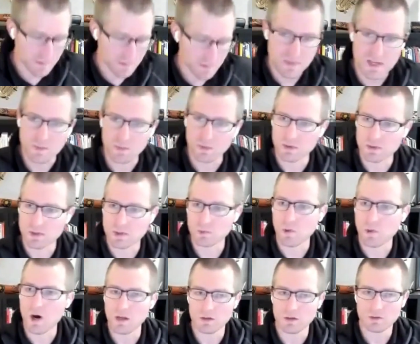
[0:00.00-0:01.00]
some people to
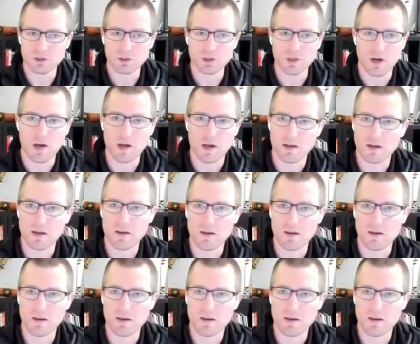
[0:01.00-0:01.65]
swallow, Shawn,